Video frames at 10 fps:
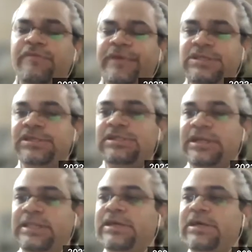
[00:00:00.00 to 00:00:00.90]
features
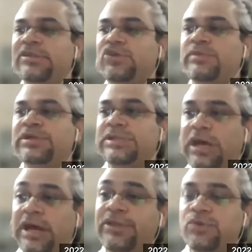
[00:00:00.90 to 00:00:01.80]
that the consumers
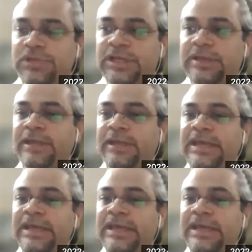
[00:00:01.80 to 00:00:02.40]
are using?